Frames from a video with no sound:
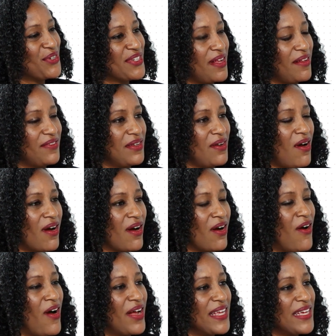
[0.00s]
yourself to our
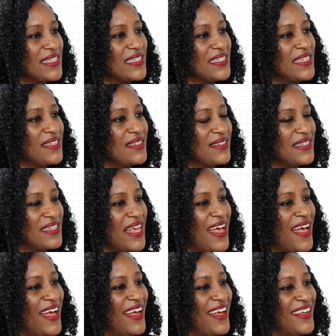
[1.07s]
audiences
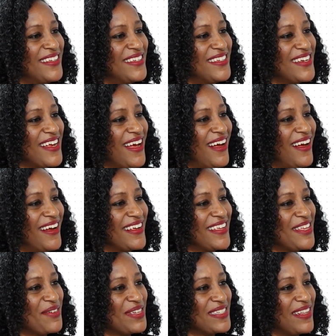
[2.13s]
and
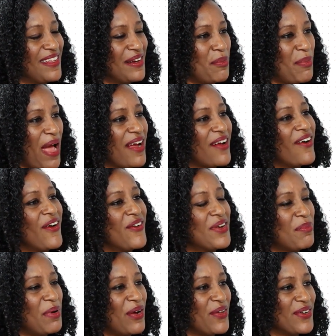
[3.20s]
give us a little background
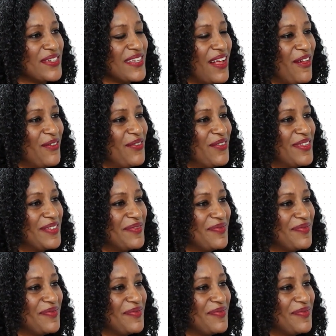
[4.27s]
about yourself.